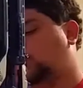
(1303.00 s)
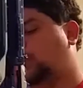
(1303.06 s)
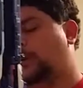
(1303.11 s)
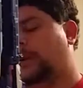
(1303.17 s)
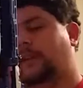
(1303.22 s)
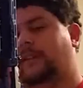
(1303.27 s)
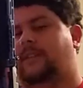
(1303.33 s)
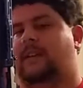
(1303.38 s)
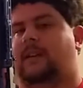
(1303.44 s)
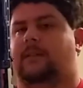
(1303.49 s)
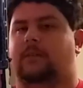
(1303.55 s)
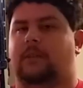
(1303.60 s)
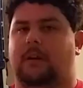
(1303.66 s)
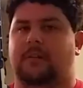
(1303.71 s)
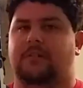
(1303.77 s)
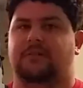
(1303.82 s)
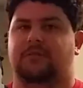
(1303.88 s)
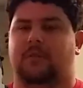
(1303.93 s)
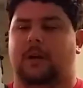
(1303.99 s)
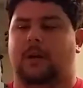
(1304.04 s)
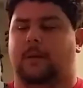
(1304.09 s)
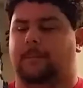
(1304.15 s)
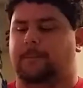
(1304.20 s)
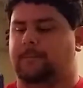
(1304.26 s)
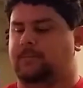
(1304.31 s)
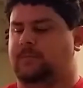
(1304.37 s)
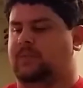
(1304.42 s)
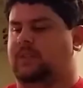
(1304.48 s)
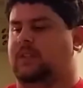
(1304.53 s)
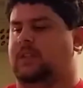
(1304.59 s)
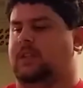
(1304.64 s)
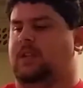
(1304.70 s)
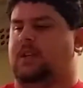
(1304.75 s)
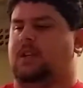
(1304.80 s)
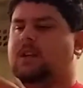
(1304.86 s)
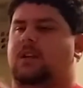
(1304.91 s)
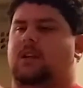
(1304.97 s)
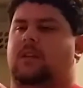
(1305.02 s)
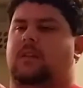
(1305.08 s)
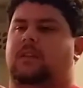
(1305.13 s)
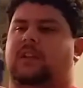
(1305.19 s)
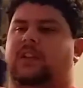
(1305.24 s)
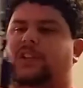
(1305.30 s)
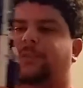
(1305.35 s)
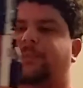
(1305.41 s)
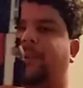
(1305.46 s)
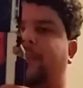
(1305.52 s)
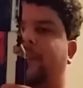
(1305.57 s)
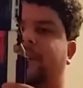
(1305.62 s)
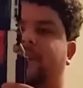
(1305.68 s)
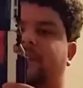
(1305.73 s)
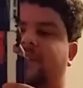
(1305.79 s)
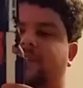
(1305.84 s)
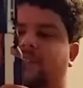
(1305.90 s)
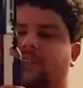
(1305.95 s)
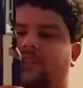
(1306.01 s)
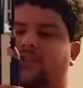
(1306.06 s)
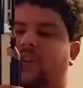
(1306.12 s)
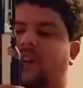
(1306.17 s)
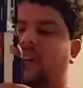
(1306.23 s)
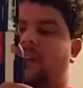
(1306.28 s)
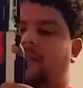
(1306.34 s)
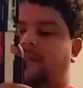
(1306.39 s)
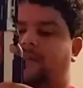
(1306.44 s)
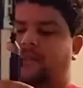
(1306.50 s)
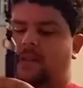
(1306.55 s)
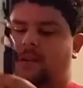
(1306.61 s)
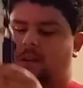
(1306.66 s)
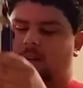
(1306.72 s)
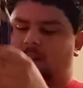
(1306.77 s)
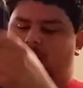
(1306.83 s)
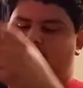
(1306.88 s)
25 round drum. This part is the strife,